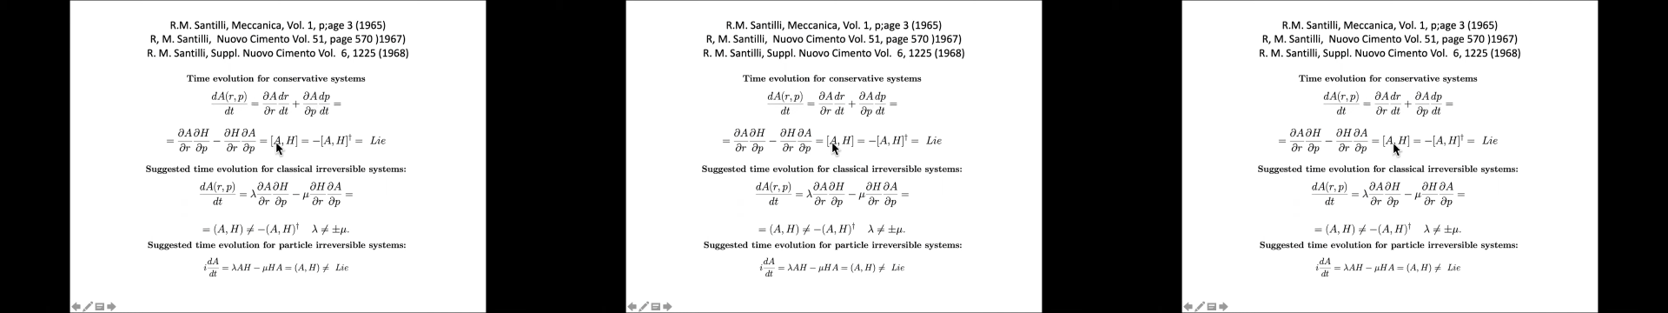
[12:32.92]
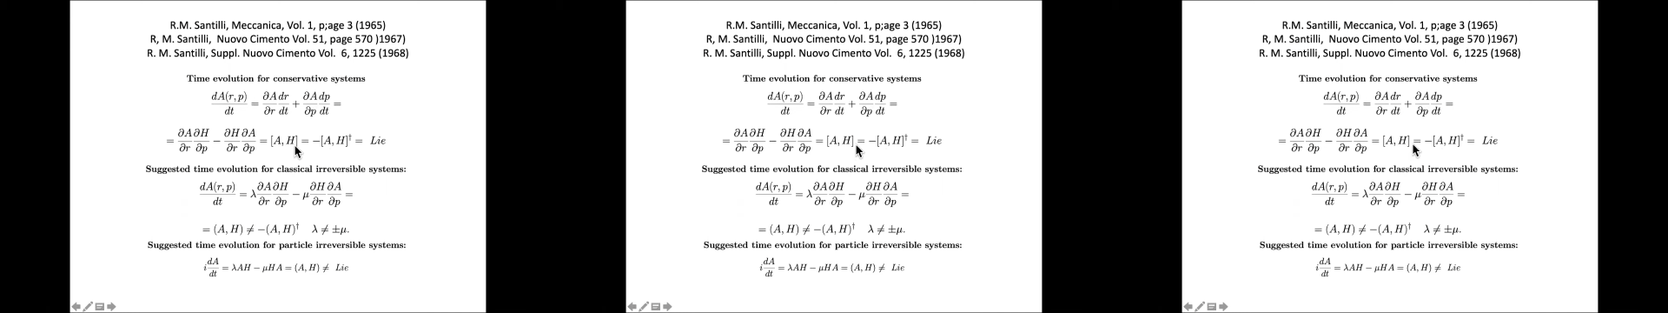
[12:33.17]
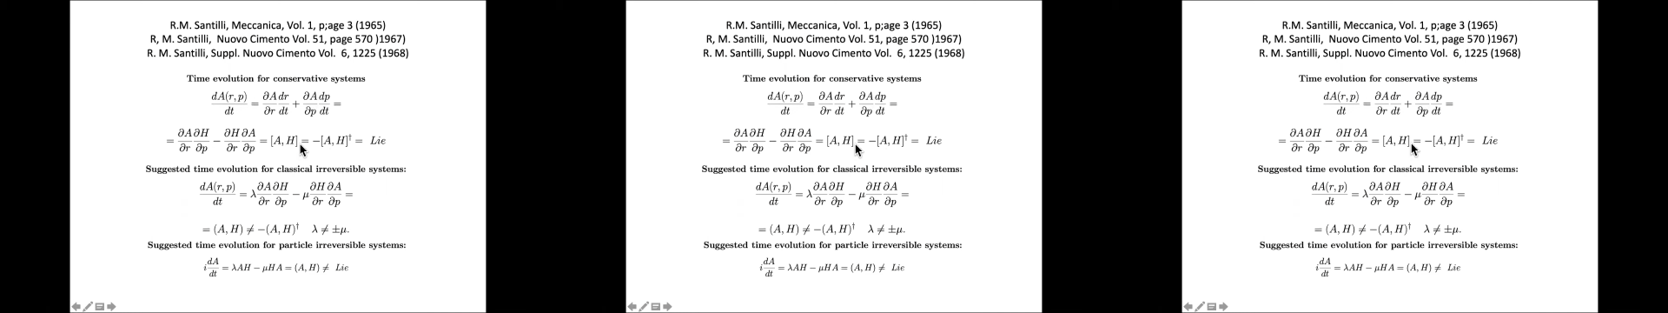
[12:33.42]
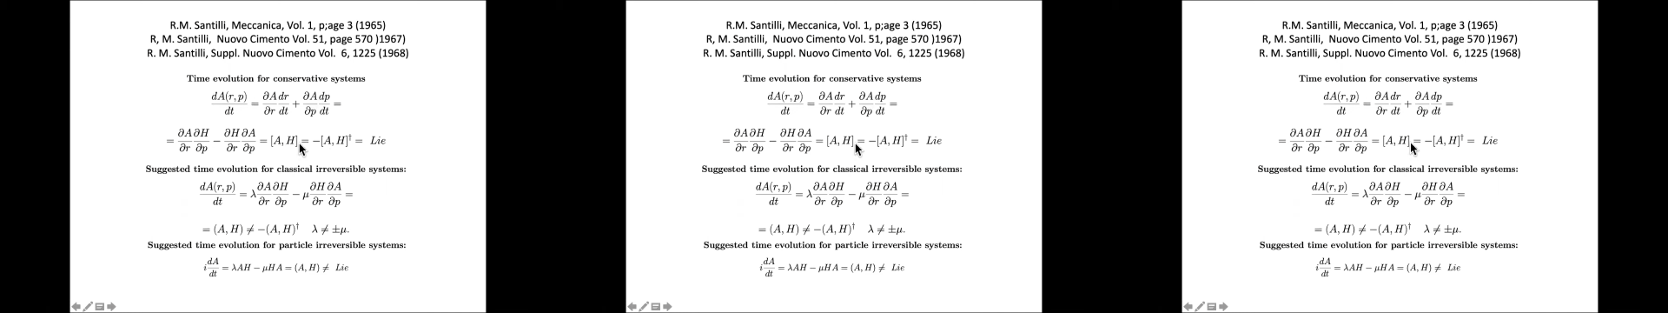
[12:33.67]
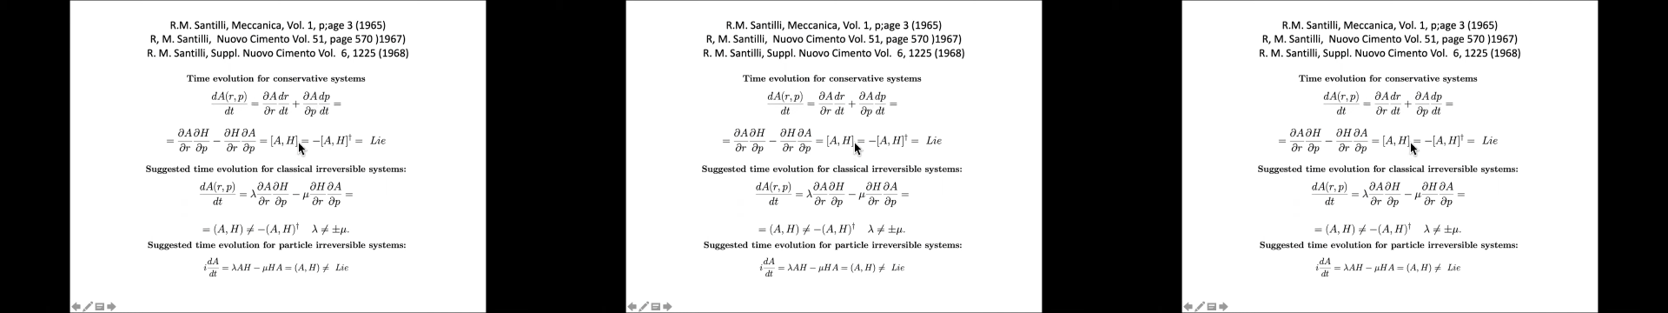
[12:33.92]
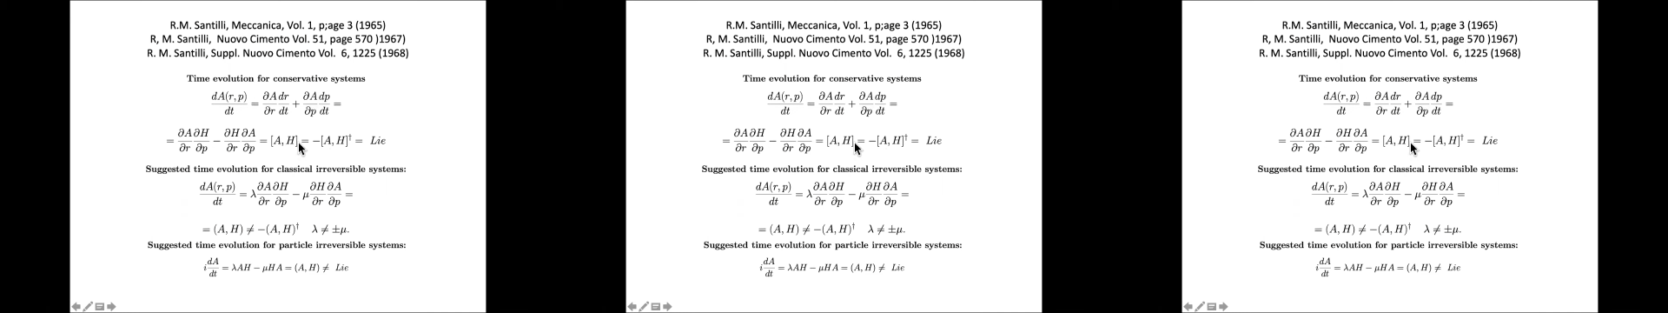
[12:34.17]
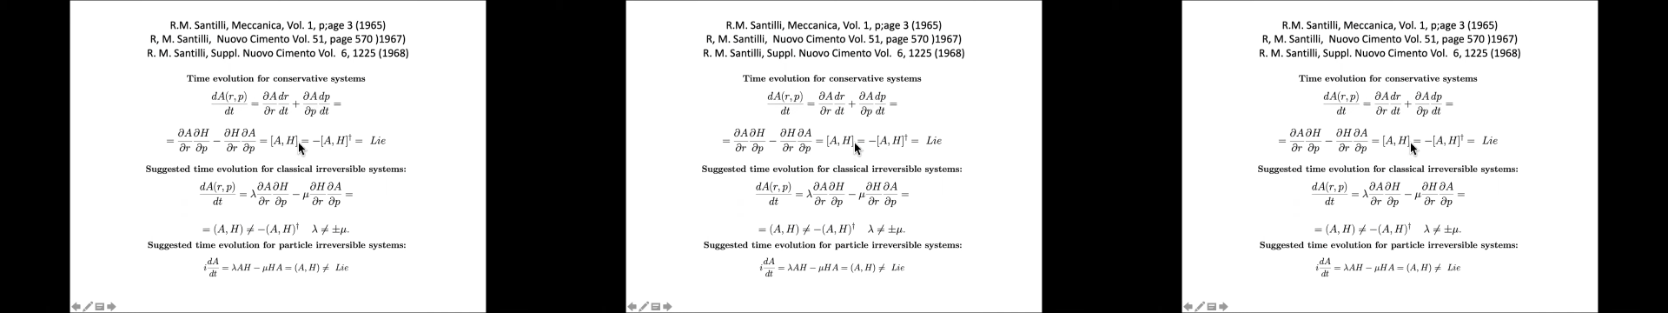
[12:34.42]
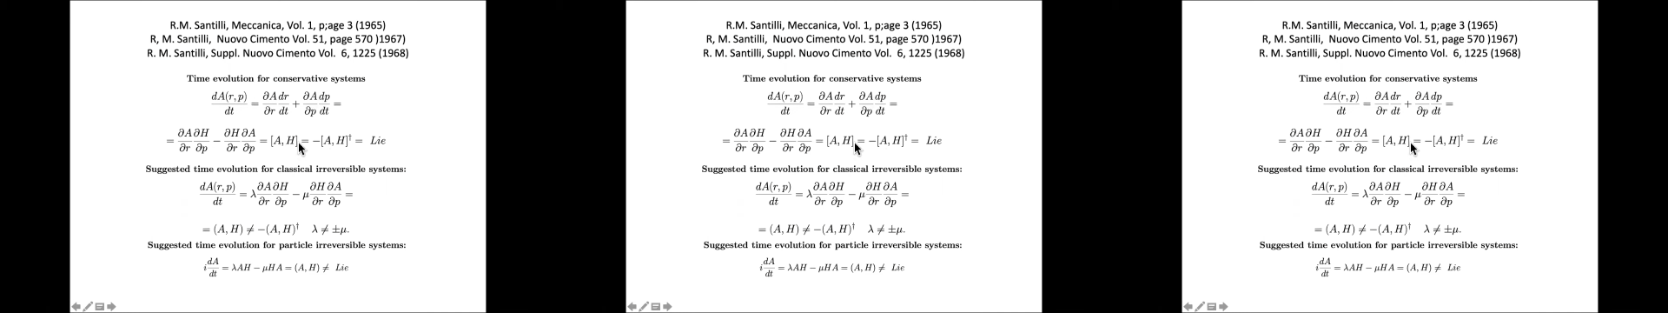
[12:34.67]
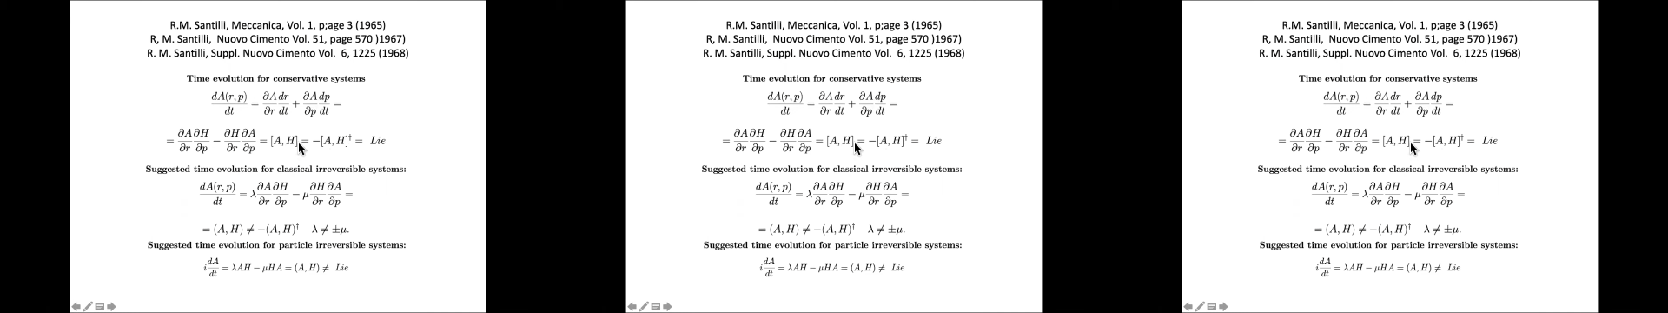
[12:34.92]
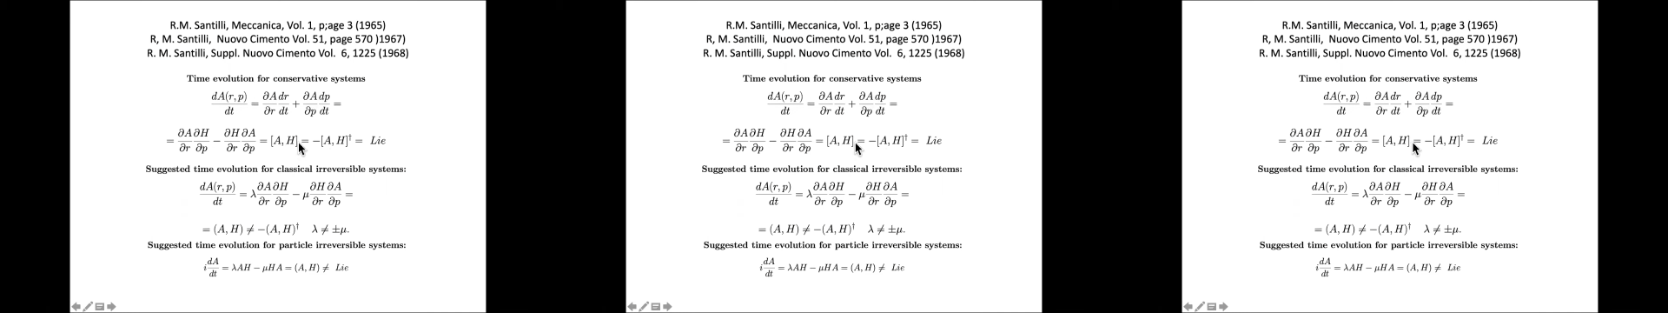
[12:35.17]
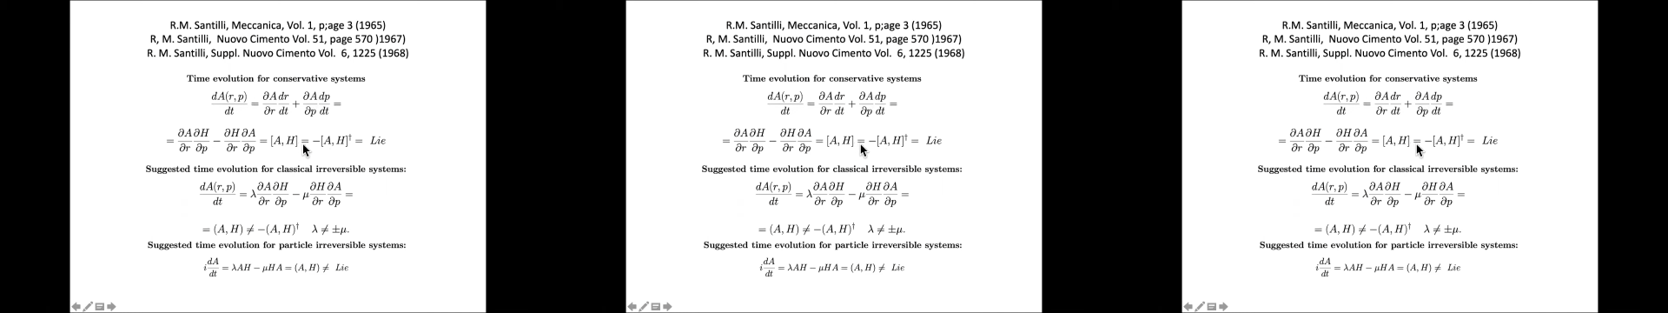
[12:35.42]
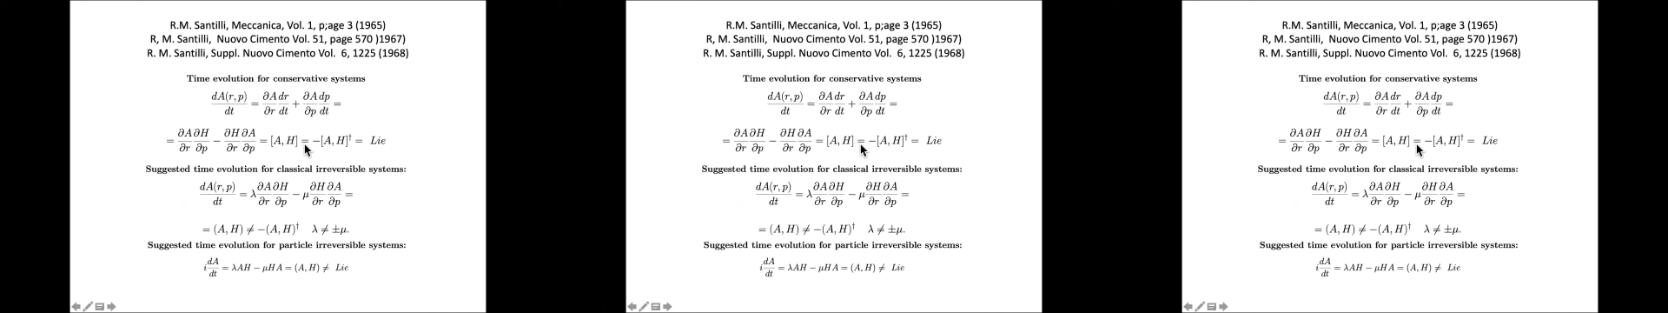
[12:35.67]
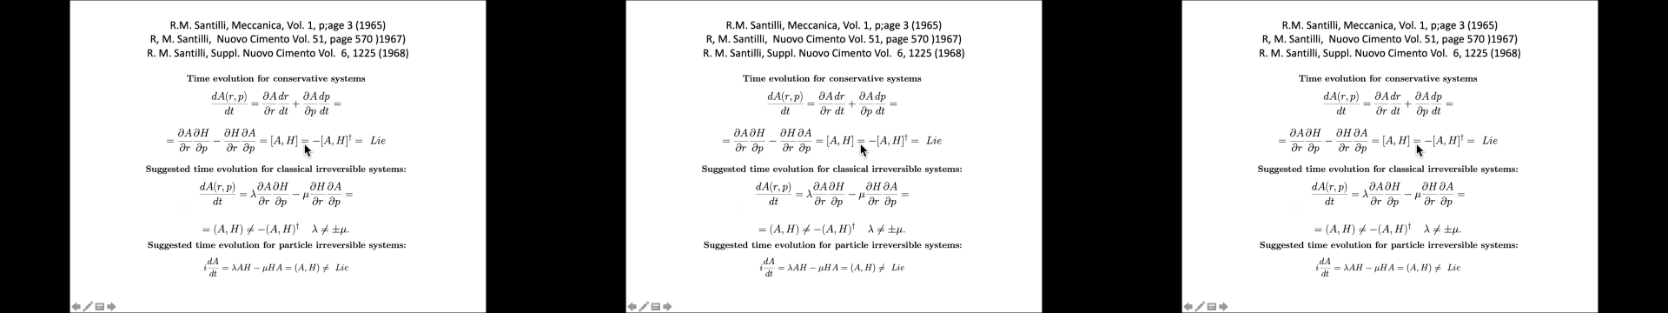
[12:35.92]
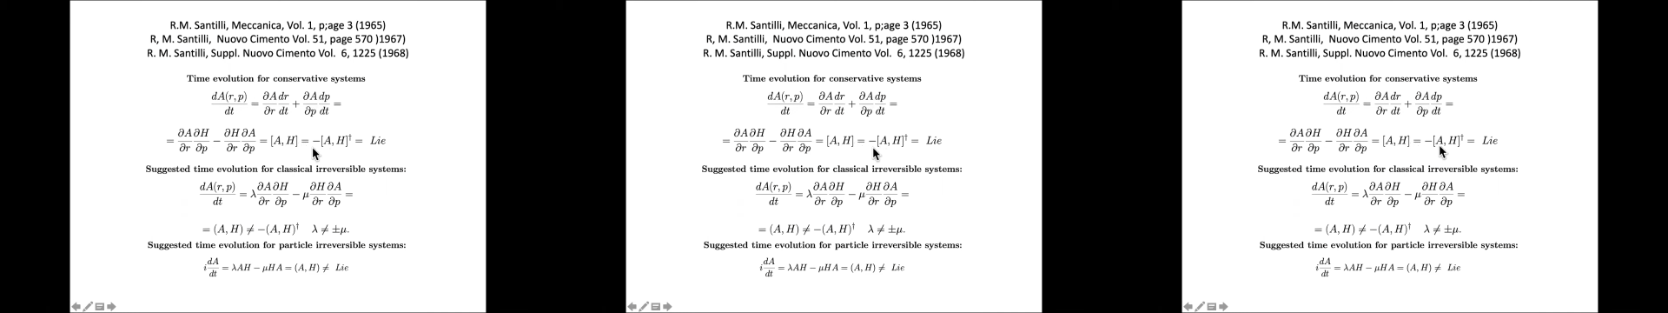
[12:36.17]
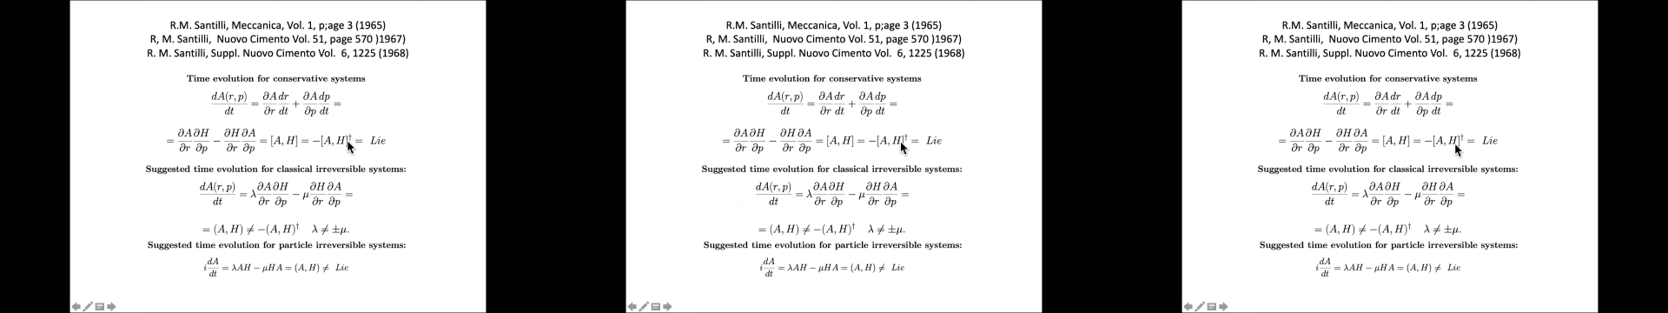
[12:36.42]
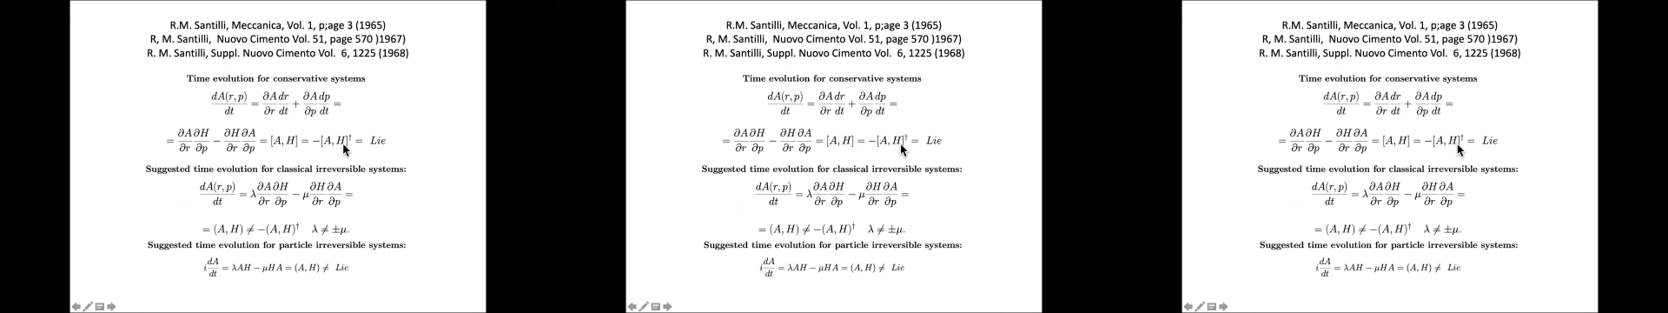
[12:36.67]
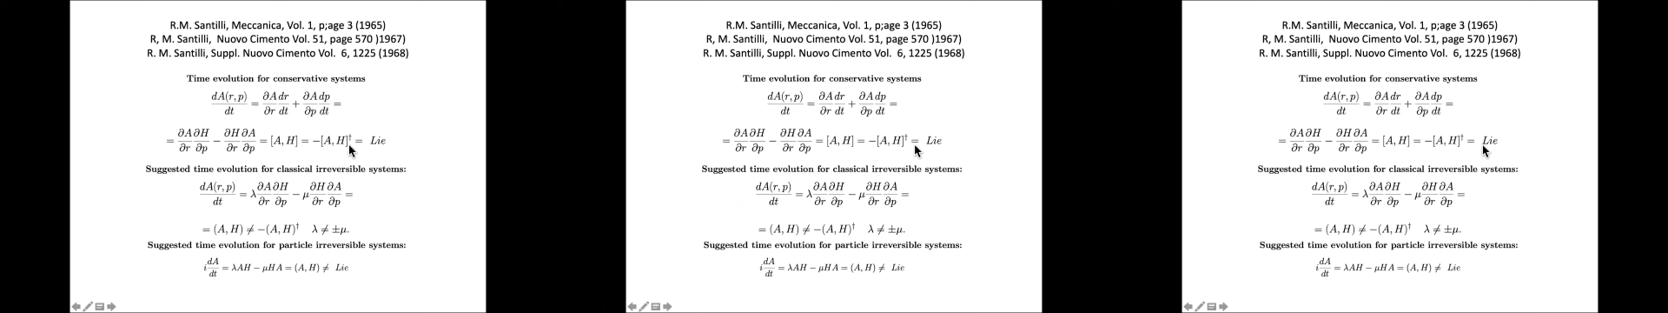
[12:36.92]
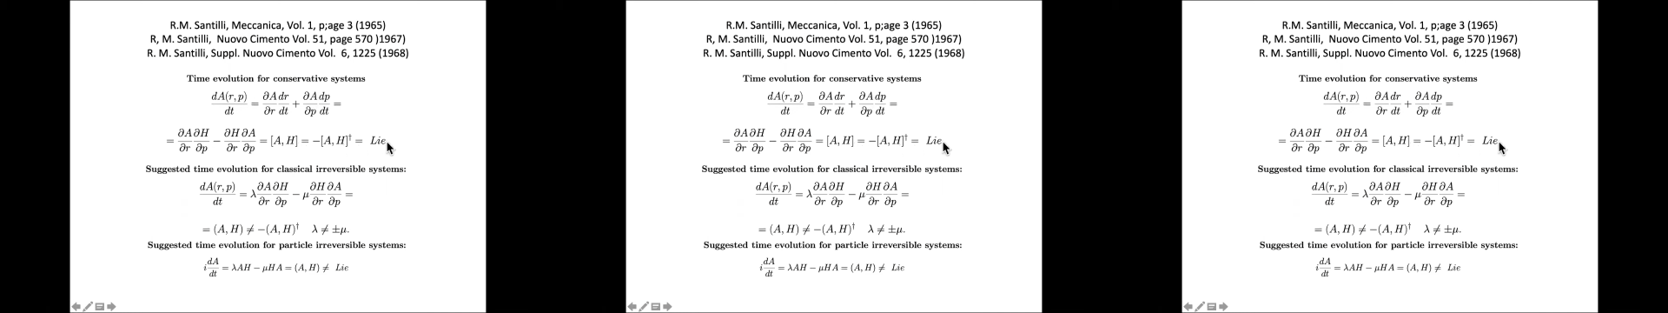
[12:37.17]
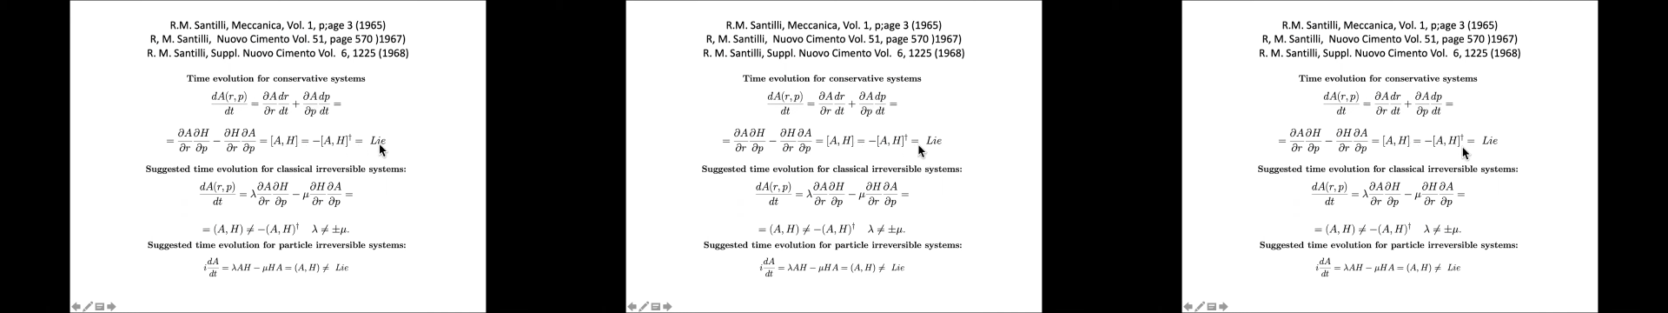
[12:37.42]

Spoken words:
(no speaker visible)